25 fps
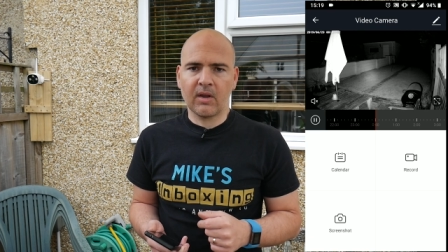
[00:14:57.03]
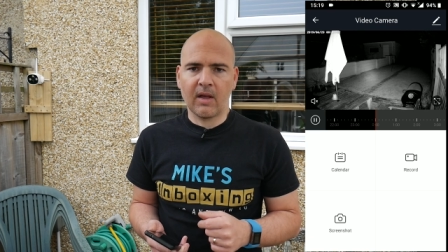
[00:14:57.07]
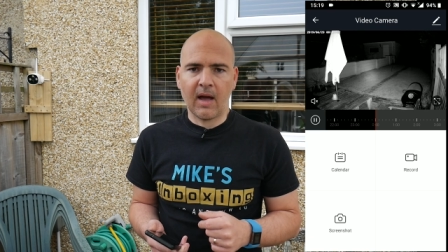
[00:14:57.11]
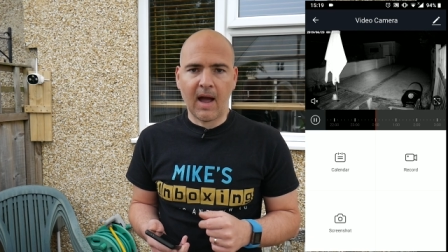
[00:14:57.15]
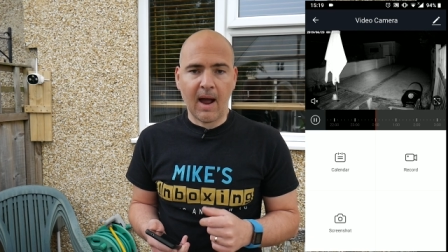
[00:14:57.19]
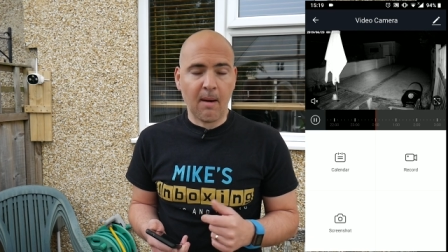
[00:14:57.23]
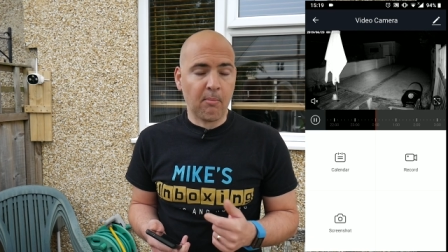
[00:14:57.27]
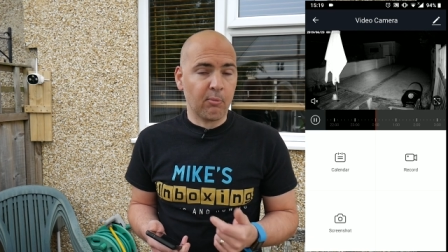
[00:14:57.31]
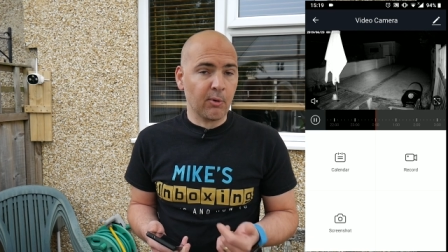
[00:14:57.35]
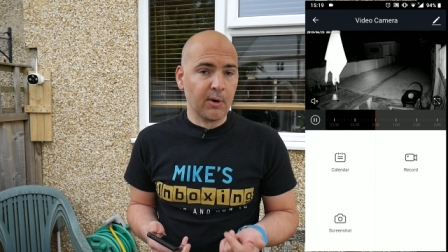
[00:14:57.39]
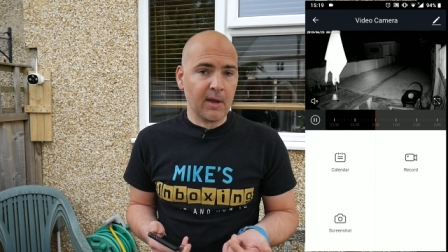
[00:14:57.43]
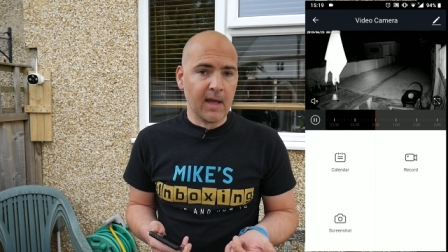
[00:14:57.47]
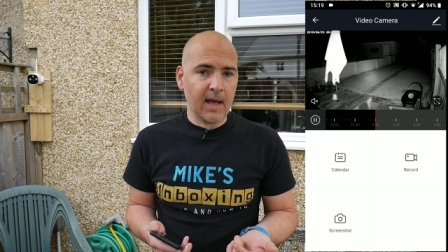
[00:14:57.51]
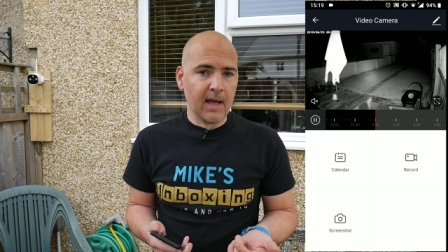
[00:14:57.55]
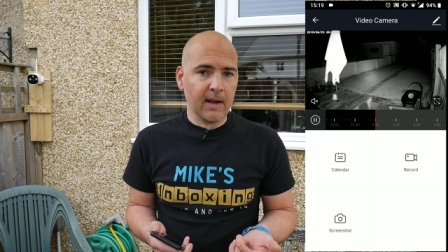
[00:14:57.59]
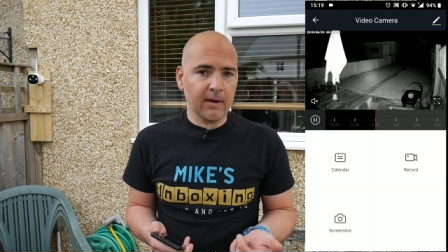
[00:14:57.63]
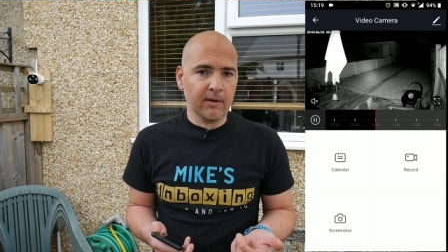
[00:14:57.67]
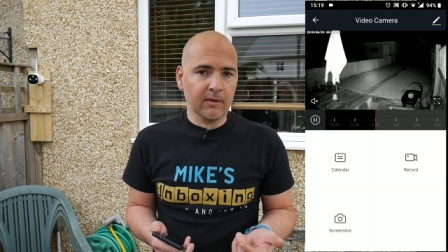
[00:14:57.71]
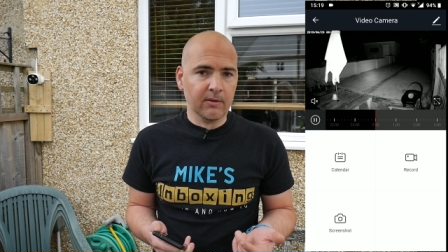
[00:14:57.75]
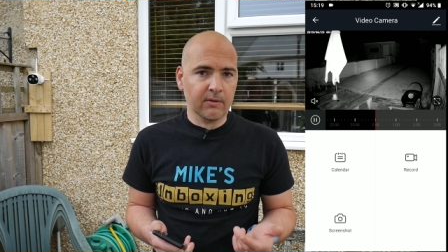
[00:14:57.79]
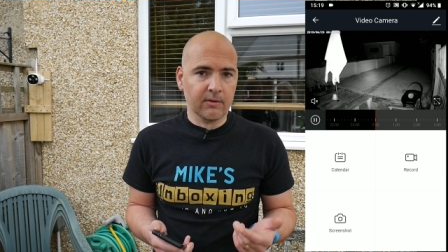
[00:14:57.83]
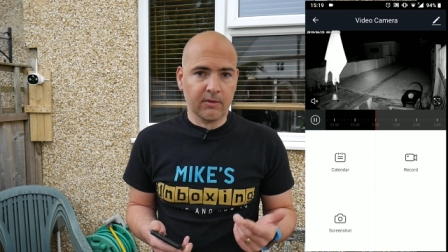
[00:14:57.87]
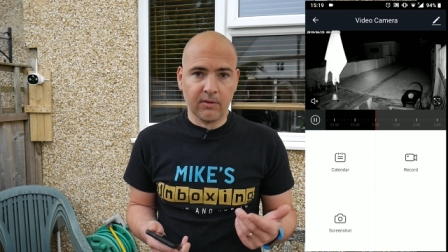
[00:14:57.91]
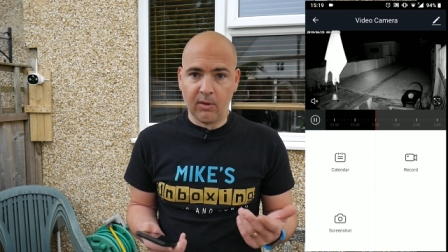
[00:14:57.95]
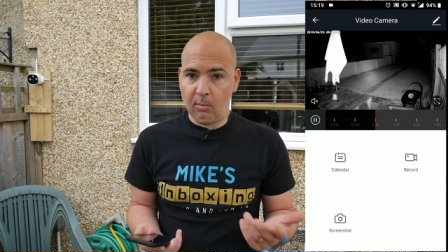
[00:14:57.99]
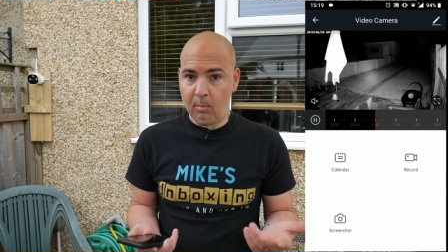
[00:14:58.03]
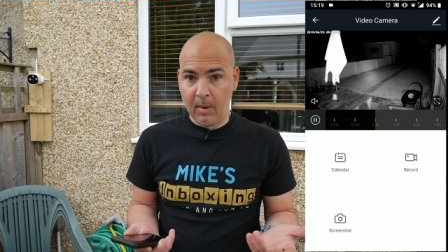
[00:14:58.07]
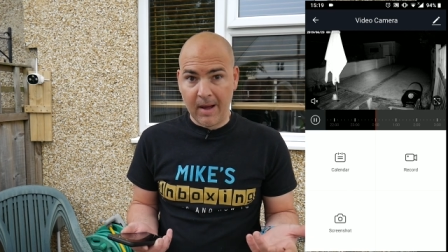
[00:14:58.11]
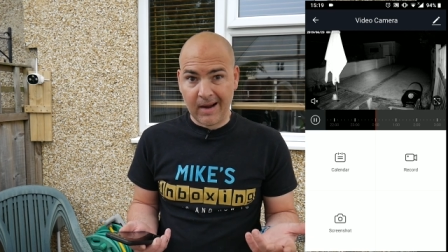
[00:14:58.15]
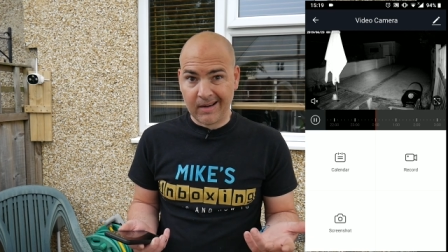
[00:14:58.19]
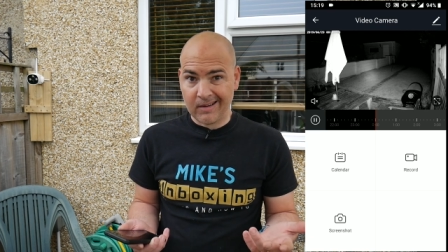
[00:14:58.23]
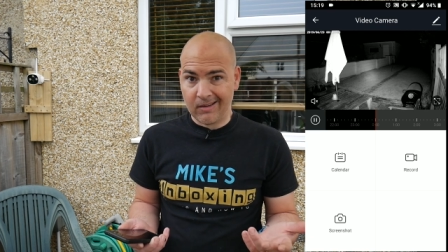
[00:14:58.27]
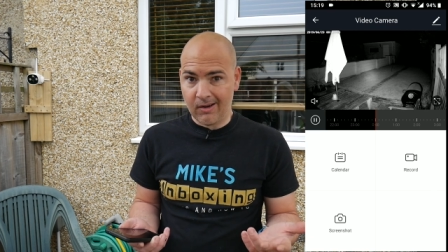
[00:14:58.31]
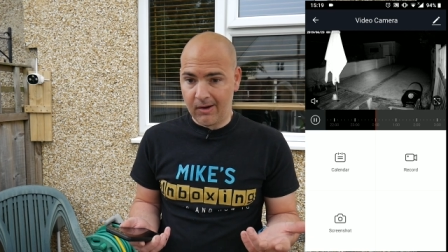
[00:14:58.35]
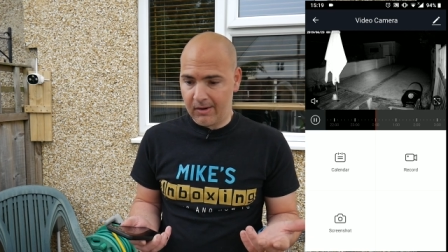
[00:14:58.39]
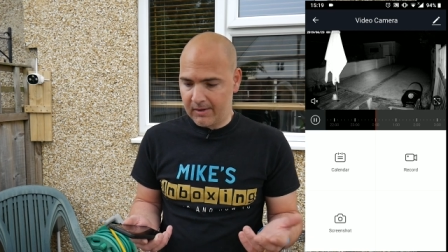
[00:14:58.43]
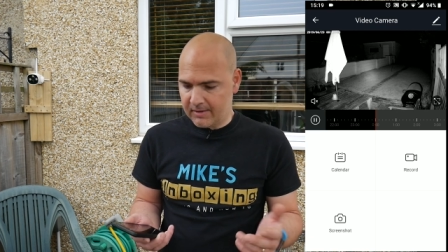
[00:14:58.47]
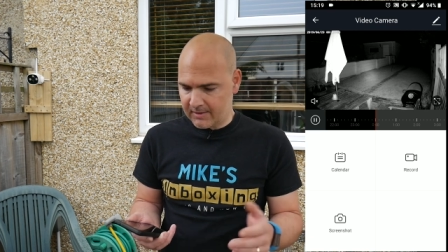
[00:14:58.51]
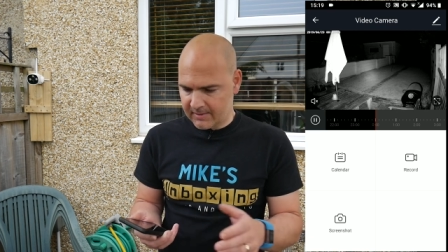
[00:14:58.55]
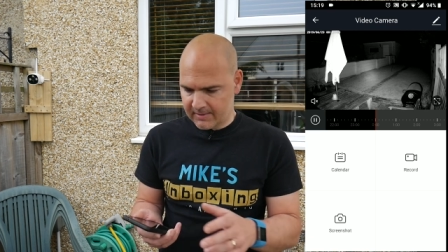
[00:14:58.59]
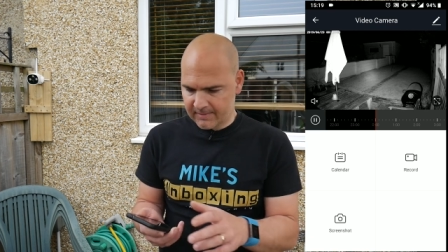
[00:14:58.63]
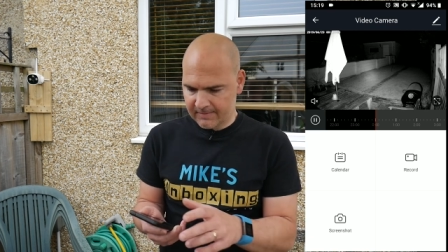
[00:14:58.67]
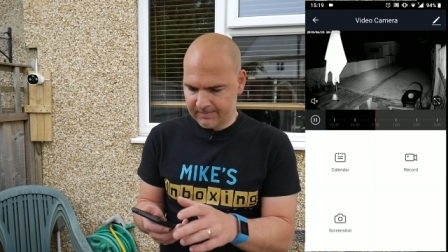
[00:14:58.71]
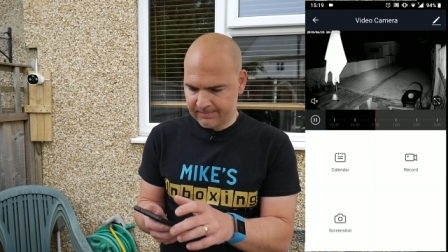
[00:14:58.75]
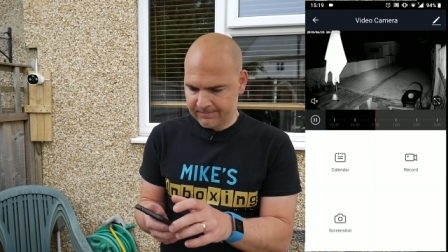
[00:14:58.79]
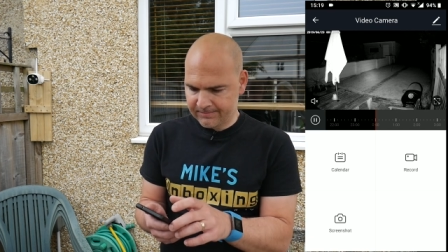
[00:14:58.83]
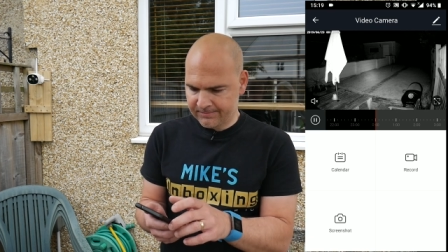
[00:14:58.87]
apprehend the bad guys.